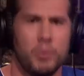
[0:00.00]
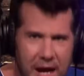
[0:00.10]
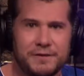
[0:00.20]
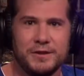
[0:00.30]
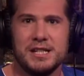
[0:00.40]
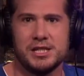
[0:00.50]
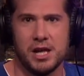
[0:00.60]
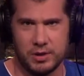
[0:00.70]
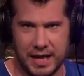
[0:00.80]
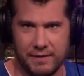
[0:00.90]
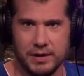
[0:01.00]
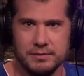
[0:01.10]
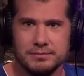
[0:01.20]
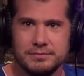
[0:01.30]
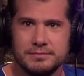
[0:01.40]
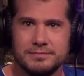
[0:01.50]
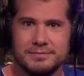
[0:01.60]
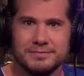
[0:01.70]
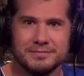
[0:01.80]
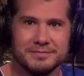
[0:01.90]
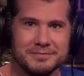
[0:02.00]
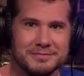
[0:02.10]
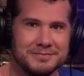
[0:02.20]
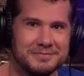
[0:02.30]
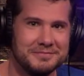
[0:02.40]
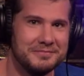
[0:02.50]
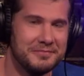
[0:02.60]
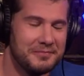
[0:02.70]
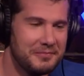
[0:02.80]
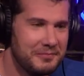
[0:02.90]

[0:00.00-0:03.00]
Rightfully so, Kevin. Right. Understandable.